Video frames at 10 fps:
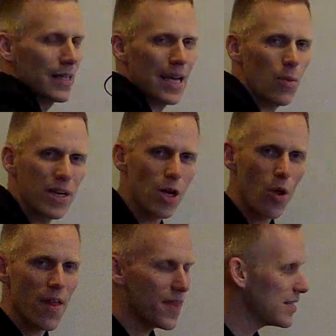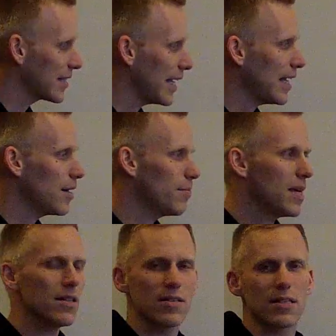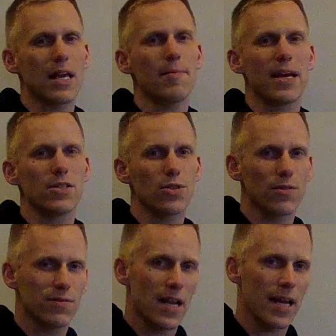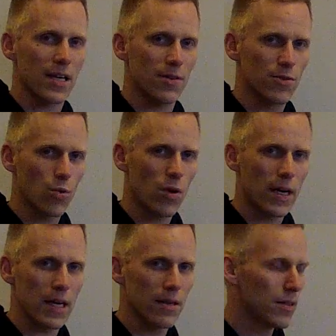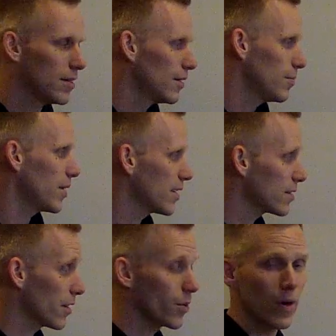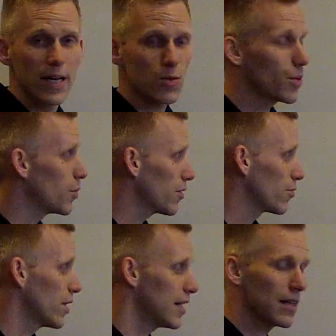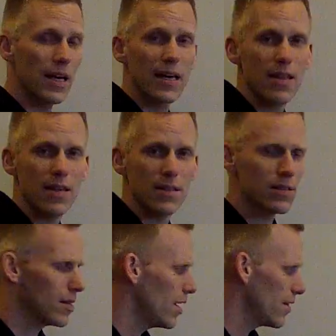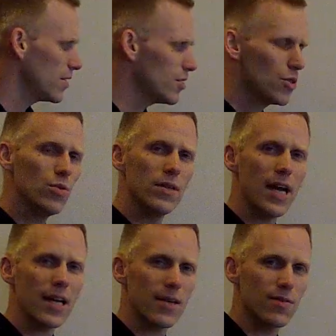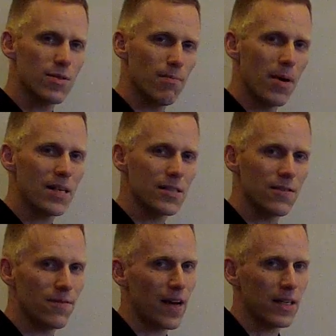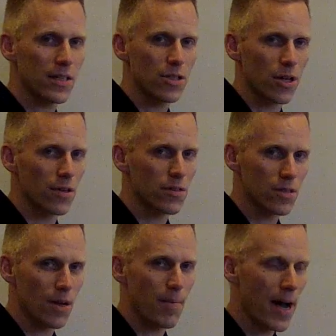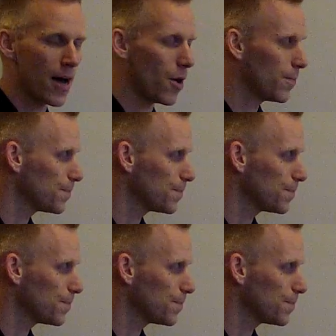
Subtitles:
Now we know that this can't be the same answer of negative 20, because otherwise we would have written it like this. These 2 negatives must affect each other somehow.